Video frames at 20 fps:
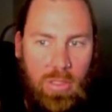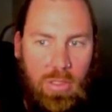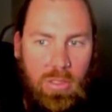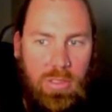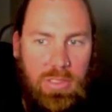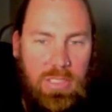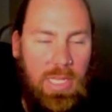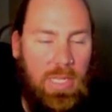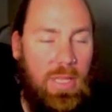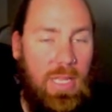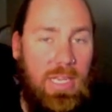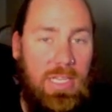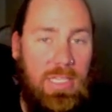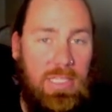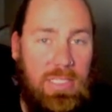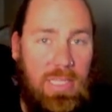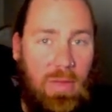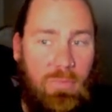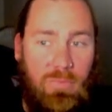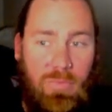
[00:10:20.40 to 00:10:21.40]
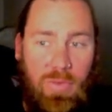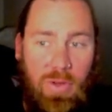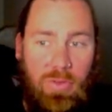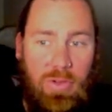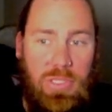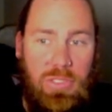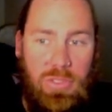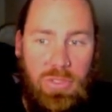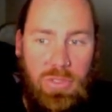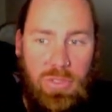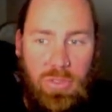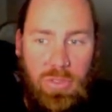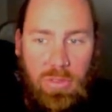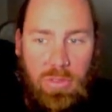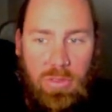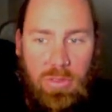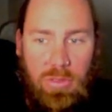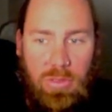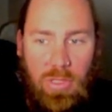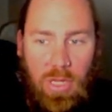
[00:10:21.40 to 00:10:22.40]
Death Eaters up very soon,
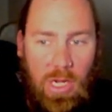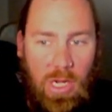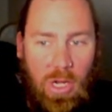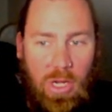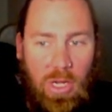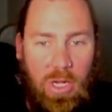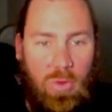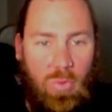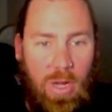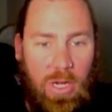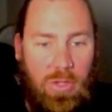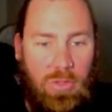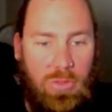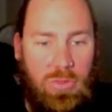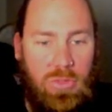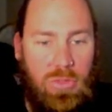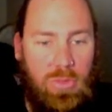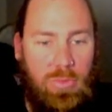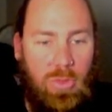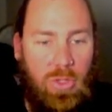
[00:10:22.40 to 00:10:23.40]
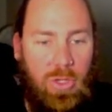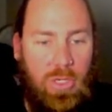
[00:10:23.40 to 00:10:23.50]
like only one or two more